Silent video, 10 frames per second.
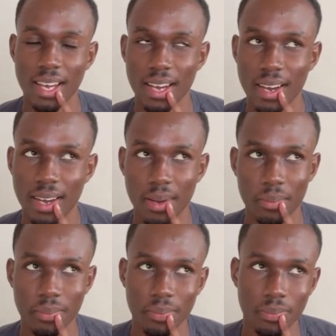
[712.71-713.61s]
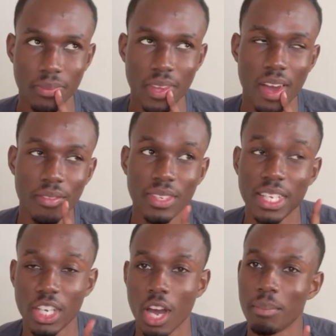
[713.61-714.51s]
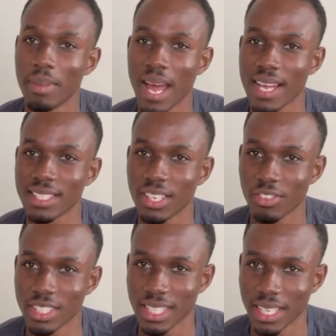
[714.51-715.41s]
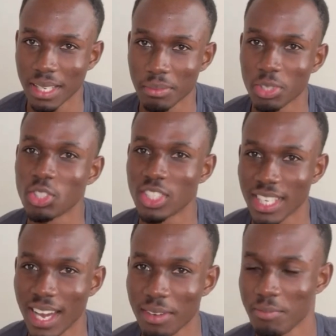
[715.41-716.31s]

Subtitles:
of the non-plastic recyclables. Yeah.